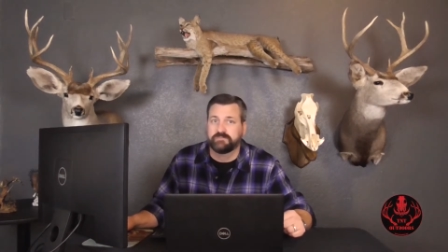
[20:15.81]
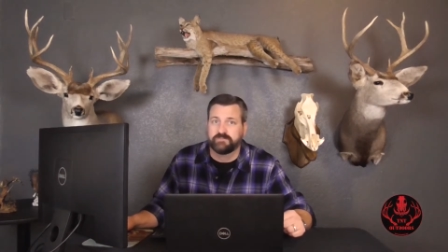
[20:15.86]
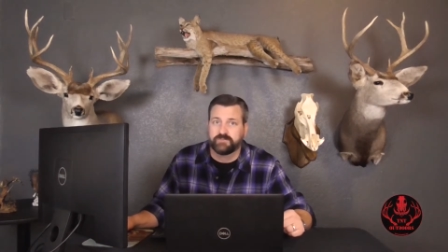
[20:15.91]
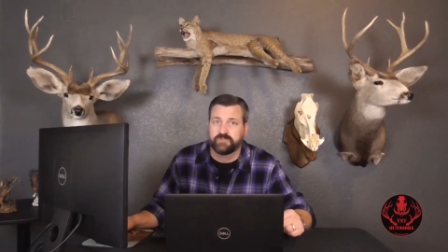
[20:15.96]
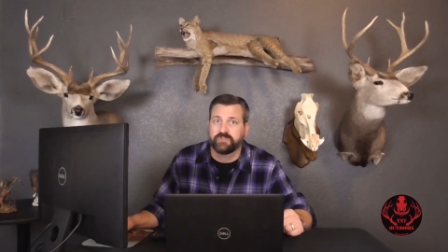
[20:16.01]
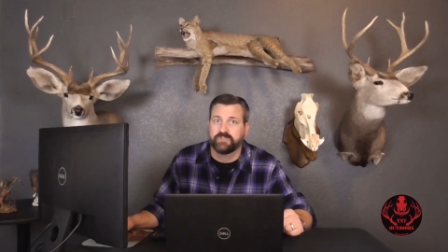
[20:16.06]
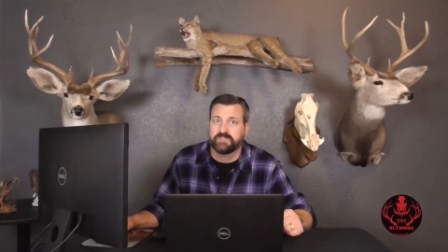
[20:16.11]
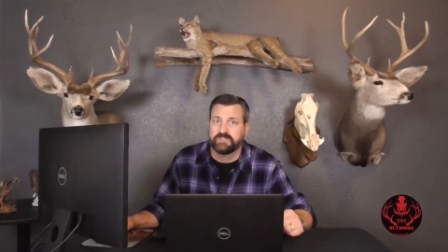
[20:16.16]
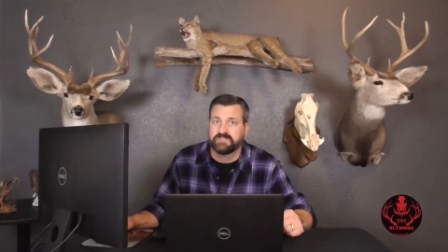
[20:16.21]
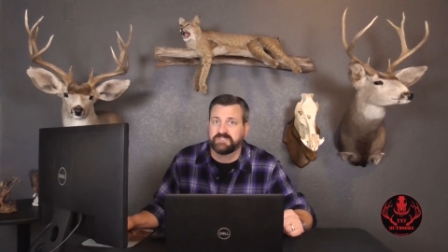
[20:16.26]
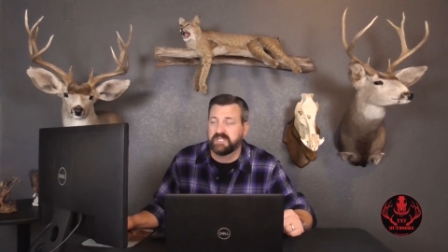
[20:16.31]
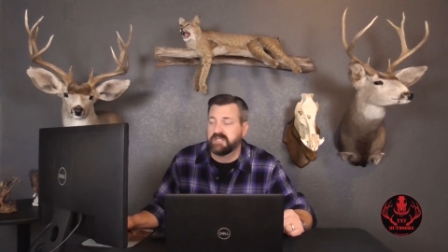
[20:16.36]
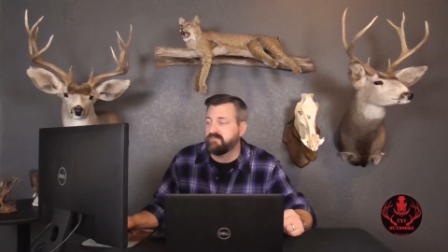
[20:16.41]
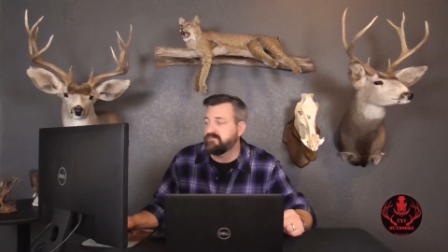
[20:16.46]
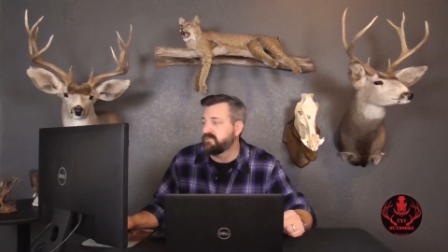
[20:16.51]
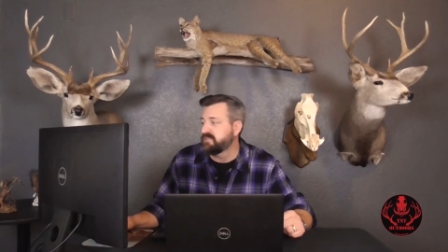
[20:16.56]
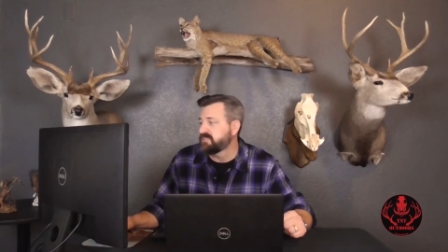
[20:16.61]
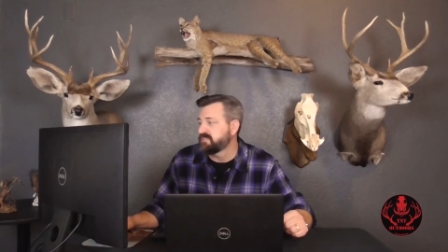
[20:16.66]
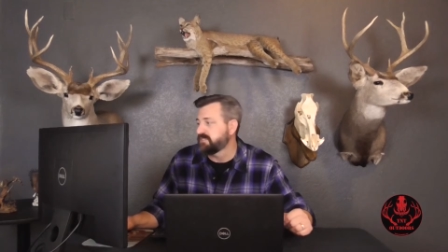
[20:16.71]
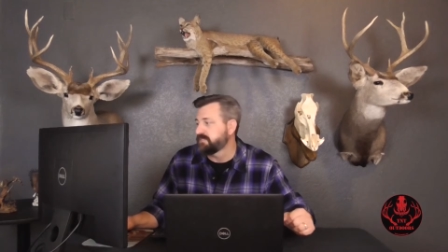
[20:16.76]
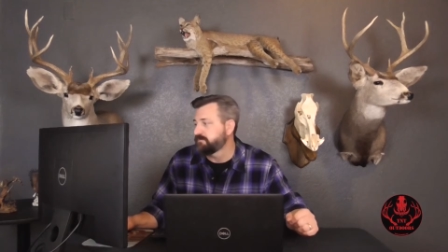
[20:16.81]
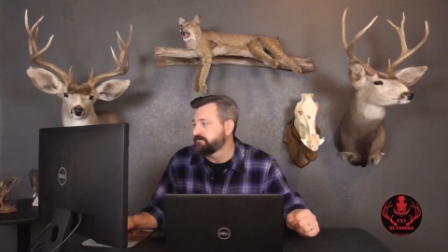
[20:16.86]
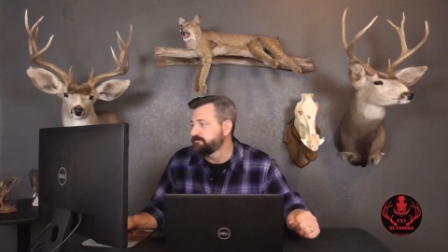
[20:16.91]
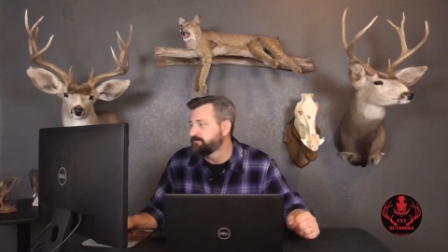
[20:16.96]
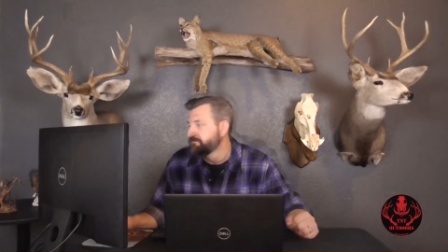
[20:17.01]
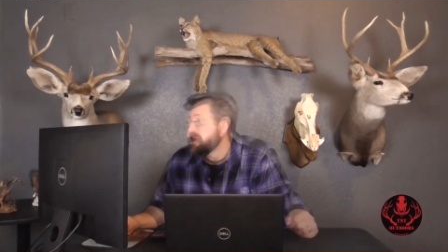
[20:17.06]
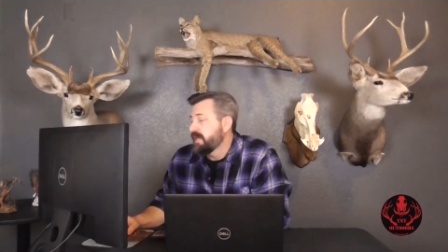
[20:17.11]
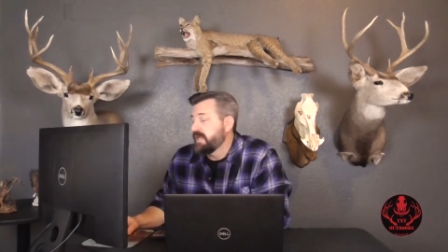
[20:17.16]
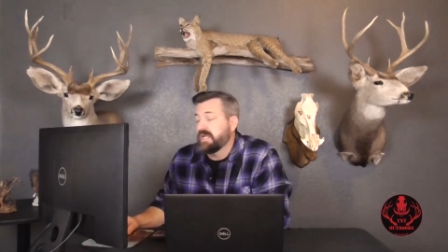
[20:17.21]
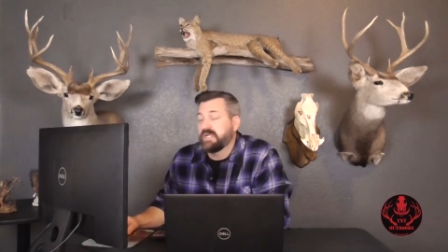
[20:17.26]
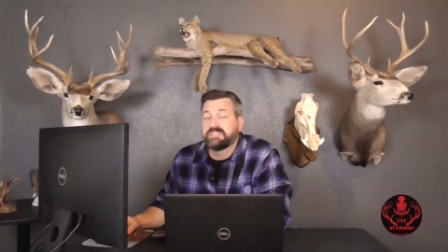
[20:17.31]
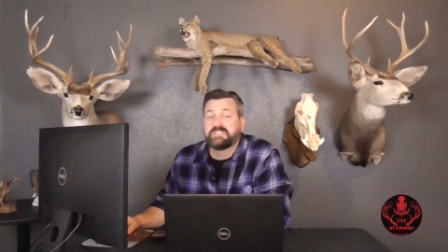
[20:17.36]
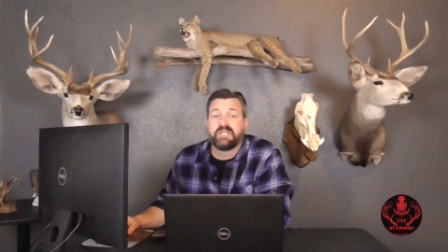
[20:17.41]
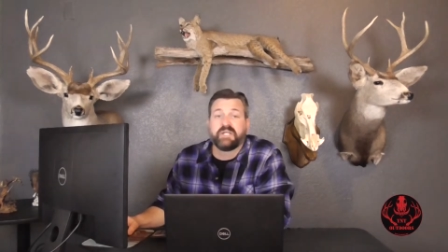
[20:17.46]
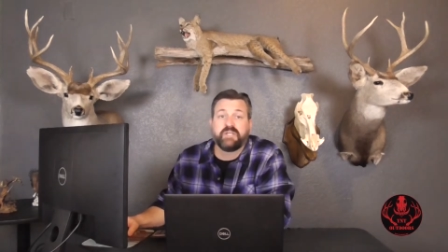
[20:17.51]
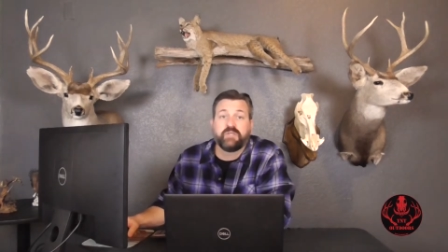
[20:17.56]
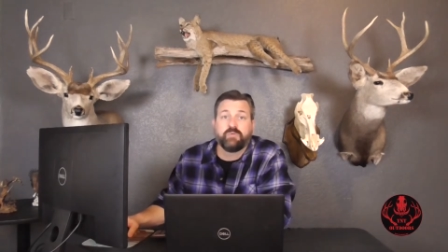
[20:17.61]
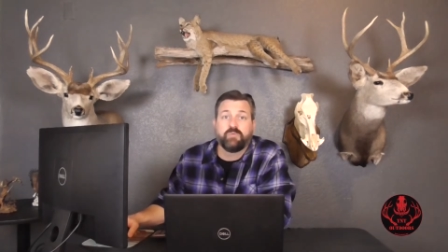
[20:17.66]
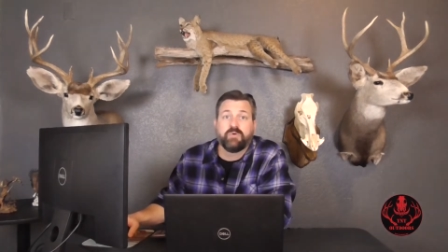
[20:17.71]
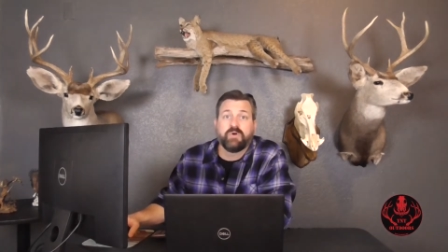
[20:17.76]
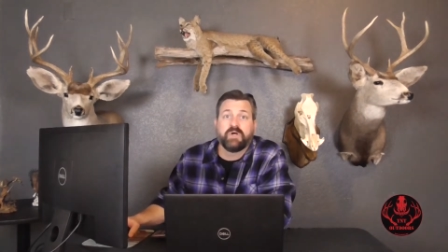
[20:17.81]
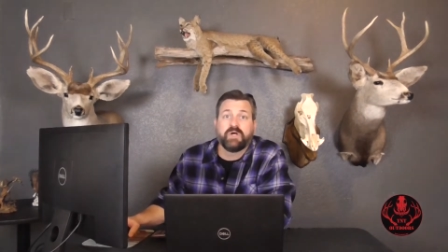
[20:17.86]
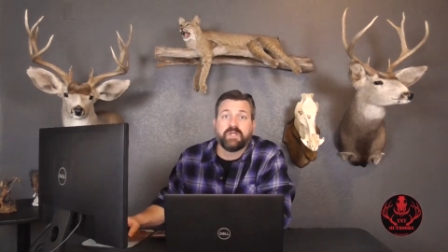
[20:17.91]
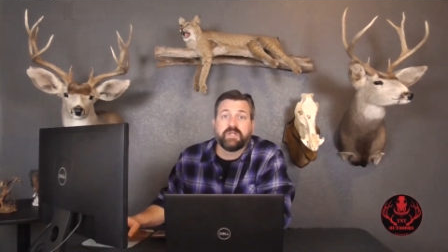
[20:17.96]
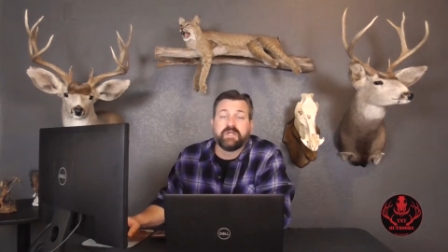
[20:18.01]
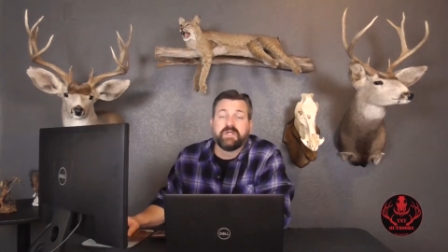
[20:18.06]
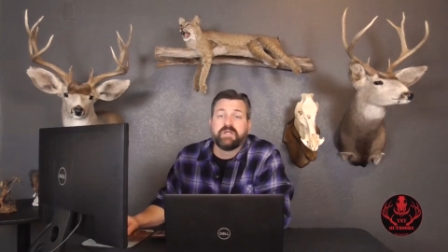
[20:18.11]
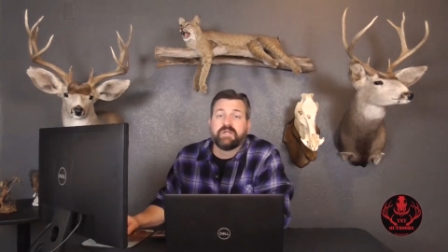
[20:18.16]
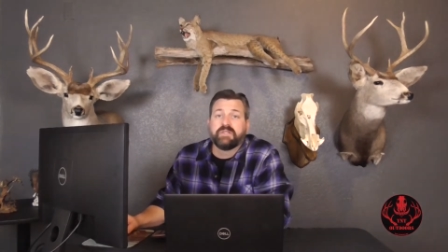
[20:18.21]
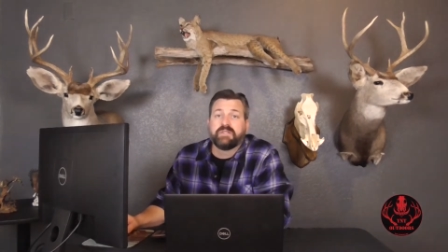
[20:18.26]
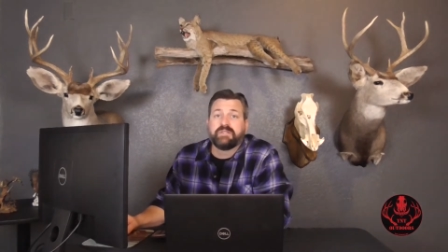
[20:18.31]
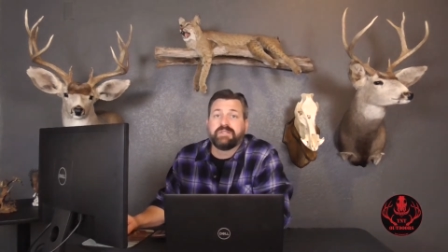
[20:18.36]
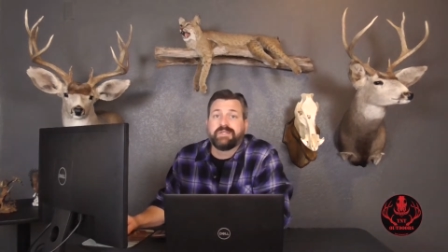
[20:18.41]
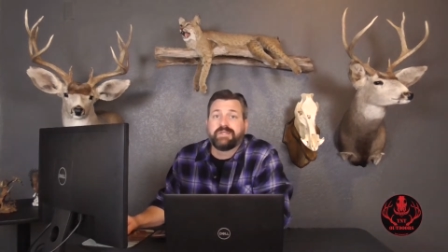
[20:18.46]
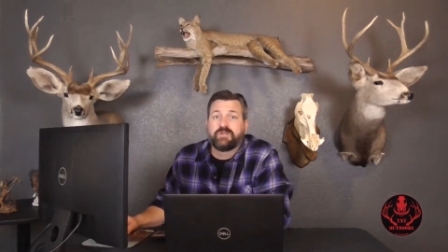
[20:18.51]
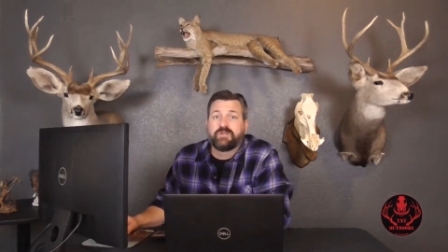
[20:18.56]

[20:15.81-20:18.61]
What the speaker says: during the same visit. And I'll tell you what, the